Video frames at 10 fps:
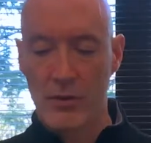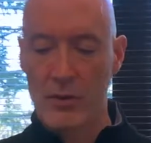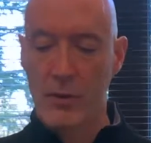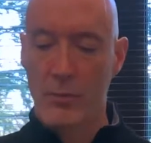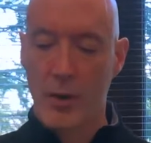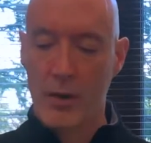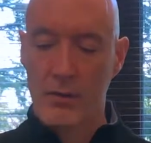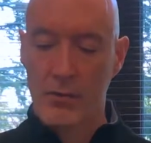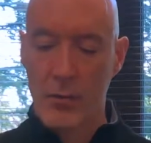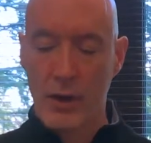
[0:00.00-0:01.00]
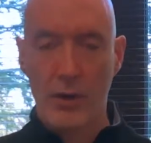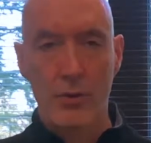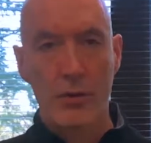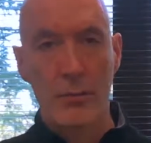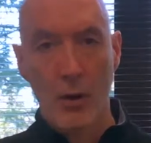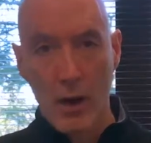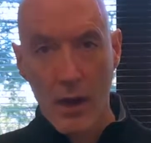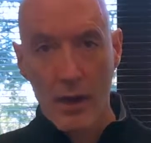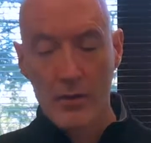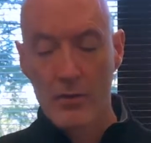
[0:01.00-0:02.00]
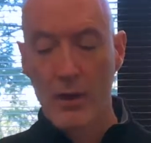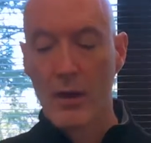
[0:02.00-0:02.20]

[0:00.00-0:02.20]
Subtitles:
You're going to mark it for where you should pause.